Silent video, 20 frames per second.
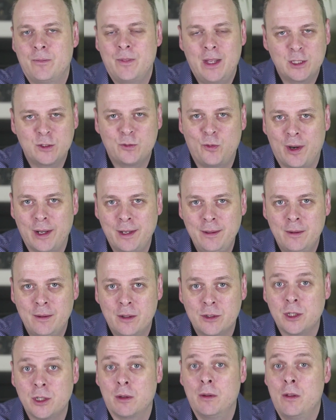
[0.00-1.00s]
That's
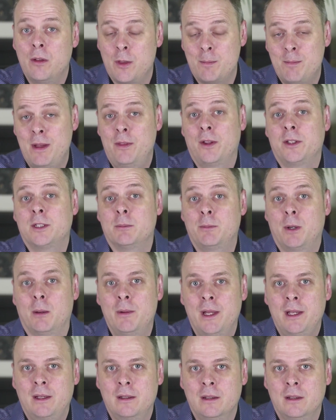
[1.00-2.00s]
fine. So the methods are
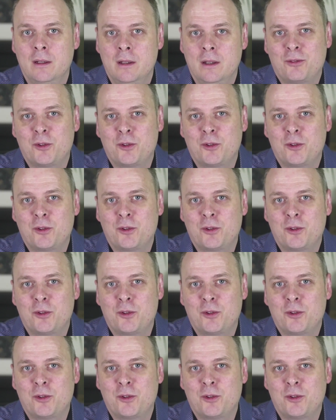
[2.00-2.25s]
public.